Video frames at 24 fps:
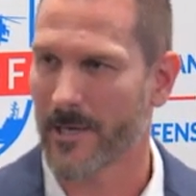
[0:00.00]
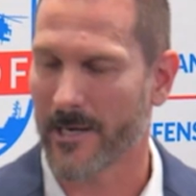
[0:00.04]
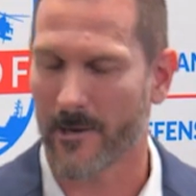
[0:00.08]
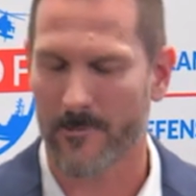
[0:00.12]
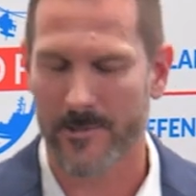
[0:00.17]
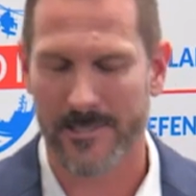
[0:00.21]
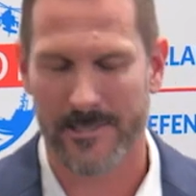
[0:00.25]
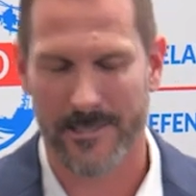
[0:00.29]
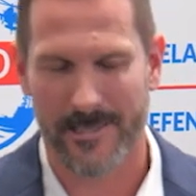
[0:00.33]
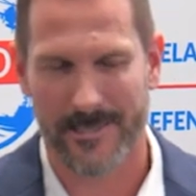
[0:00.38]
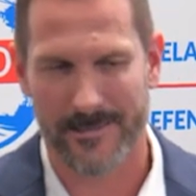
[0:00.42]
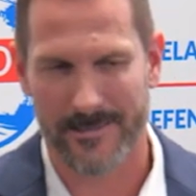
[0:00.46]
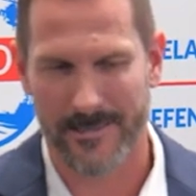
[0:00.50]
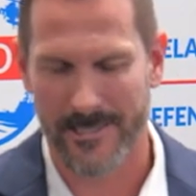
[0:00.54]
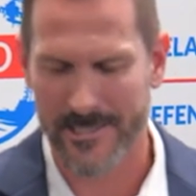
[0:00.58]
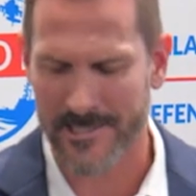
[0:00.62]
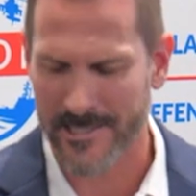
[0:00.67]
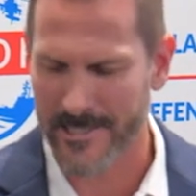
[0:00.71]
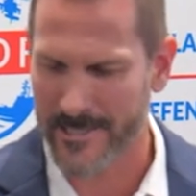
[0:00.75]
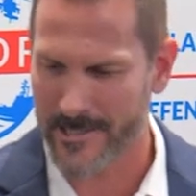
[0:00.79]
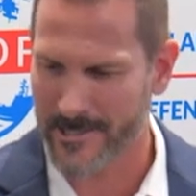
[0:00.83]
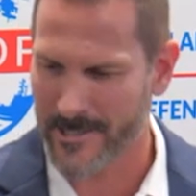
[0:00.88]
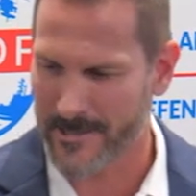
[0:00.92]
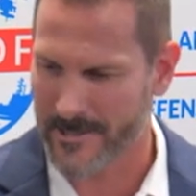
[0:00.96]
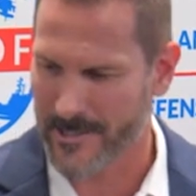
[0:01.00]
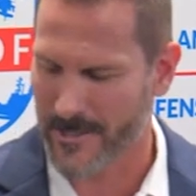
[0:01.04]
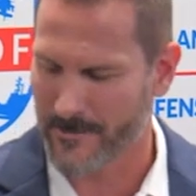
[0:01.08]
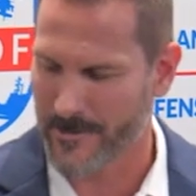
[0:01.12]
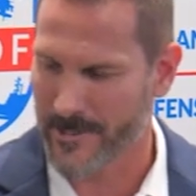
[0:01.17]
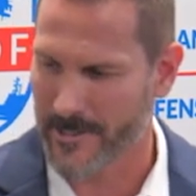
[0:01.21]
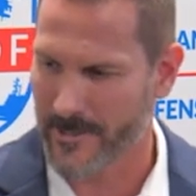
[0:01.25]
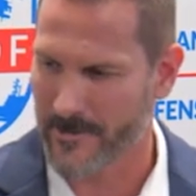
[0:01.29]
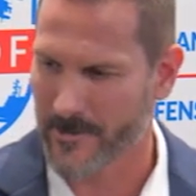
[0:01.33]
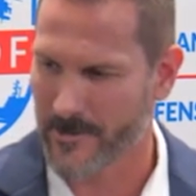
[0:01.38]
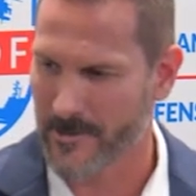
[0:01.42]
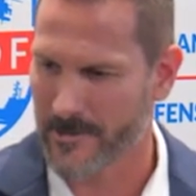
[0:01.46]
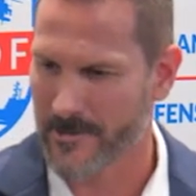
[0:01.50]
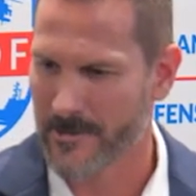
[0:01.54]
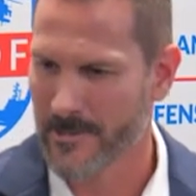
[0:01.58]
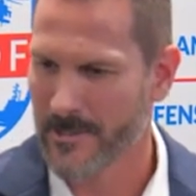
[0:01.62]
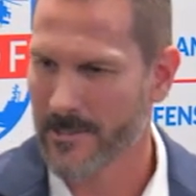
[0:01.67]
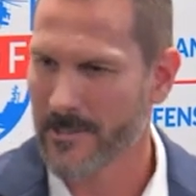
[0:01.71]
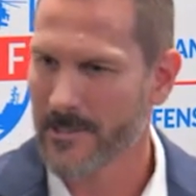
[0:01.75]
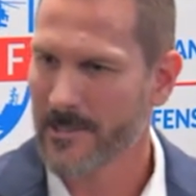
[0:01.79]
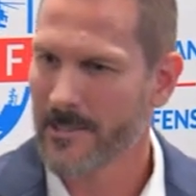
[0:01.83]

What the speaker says: But I was listening to some of the other